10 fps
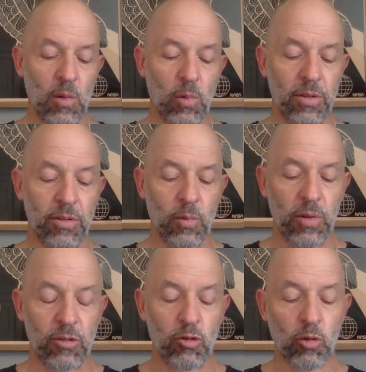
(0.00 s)
with
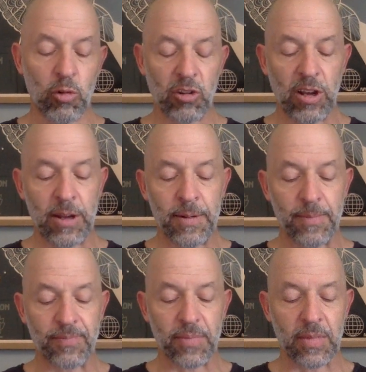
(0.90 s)
Georgia
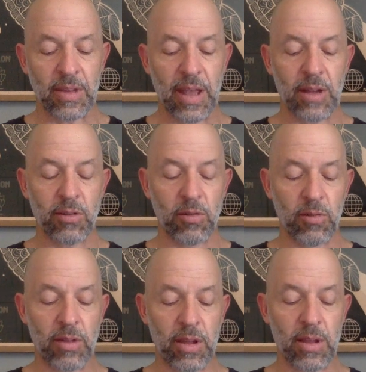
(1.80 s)
down to
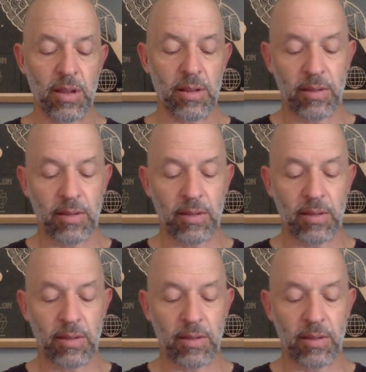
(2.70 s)
the